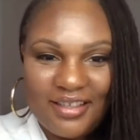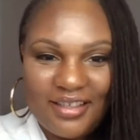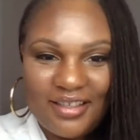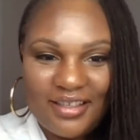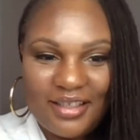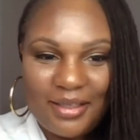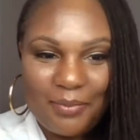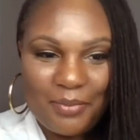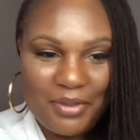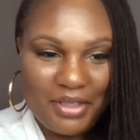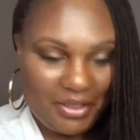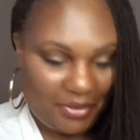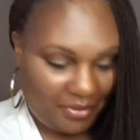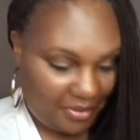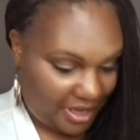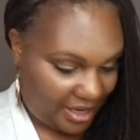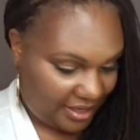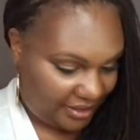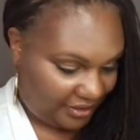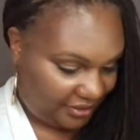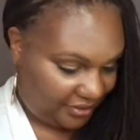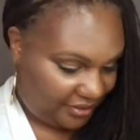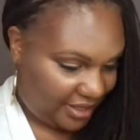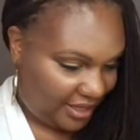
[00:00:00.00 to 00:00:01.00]
Let me know how
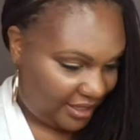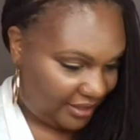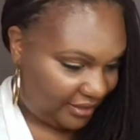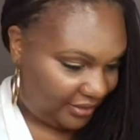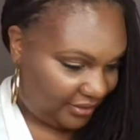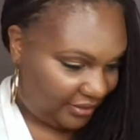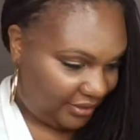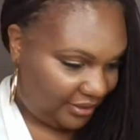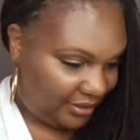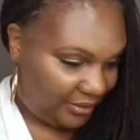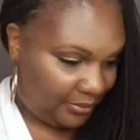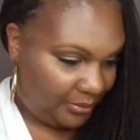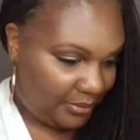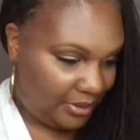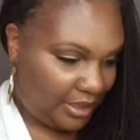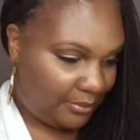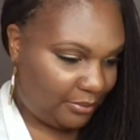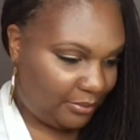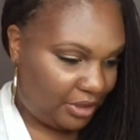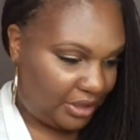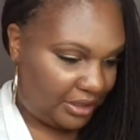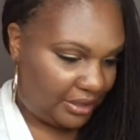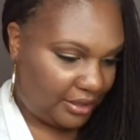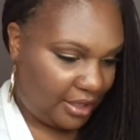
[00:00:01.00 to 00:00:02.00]
you guys are doing. I'm
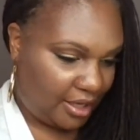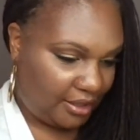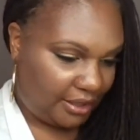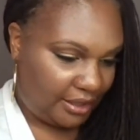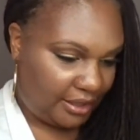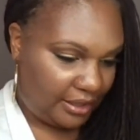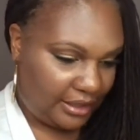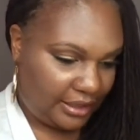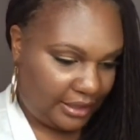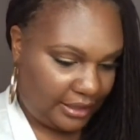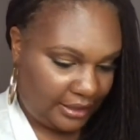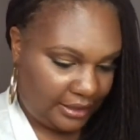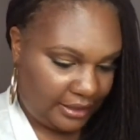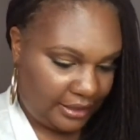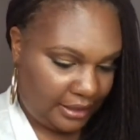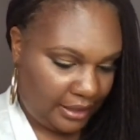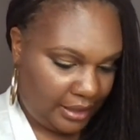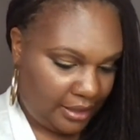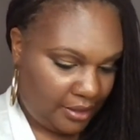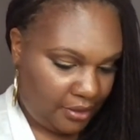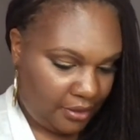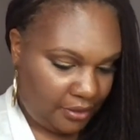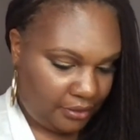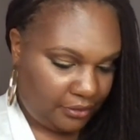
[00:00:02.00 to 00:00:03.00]
just logging in
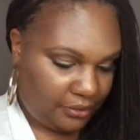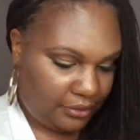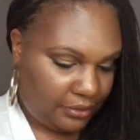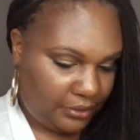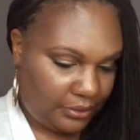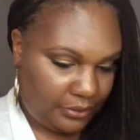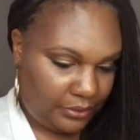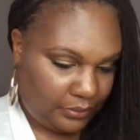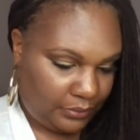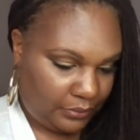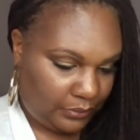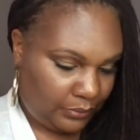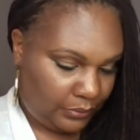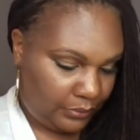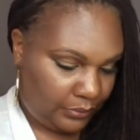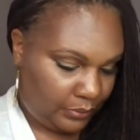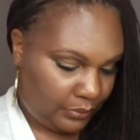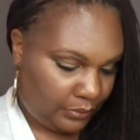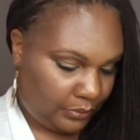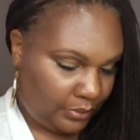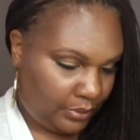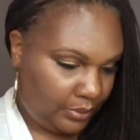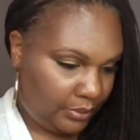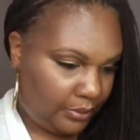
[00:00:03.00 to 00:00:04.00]

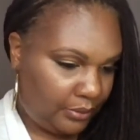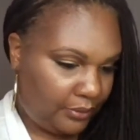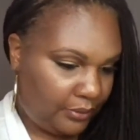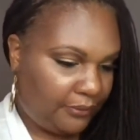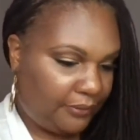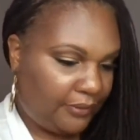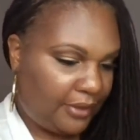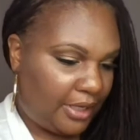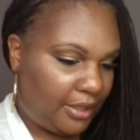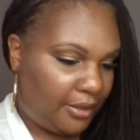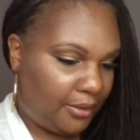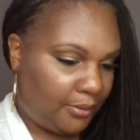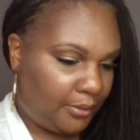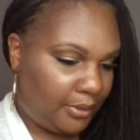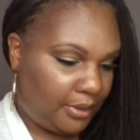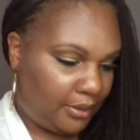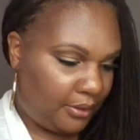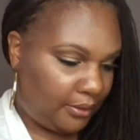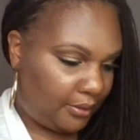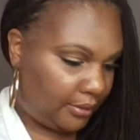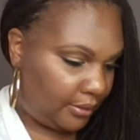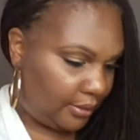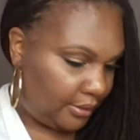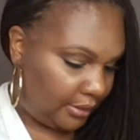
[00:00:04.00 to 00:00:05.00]
to follow
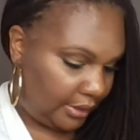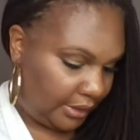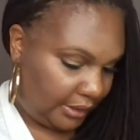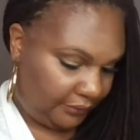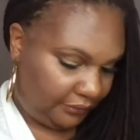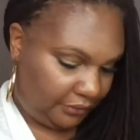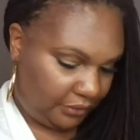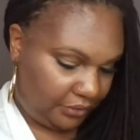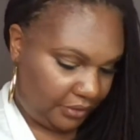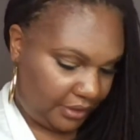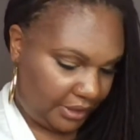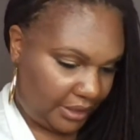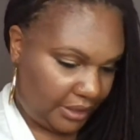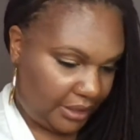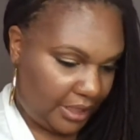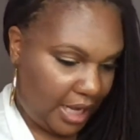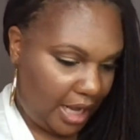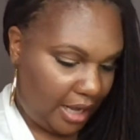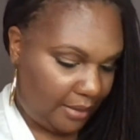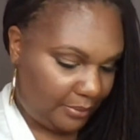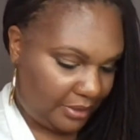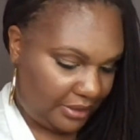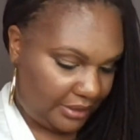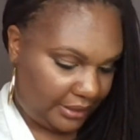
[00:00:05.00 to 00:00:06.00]
along if there's any
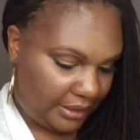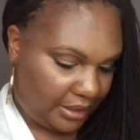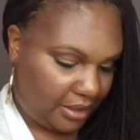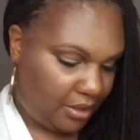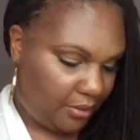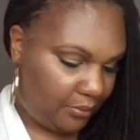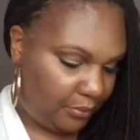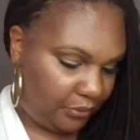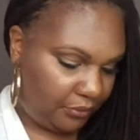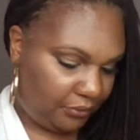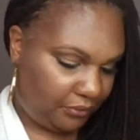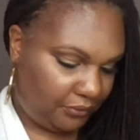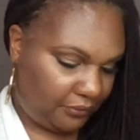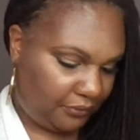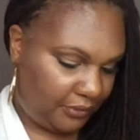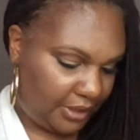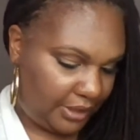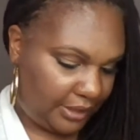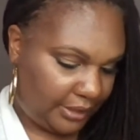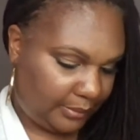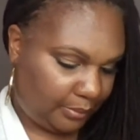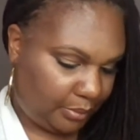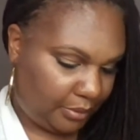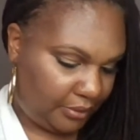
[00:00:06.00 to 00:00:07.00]
comments that come through
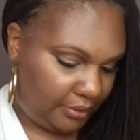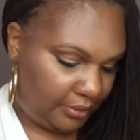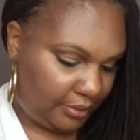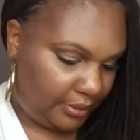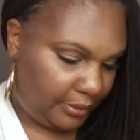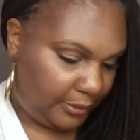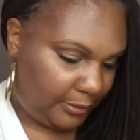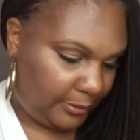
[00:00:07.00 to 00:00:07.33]
Facebook.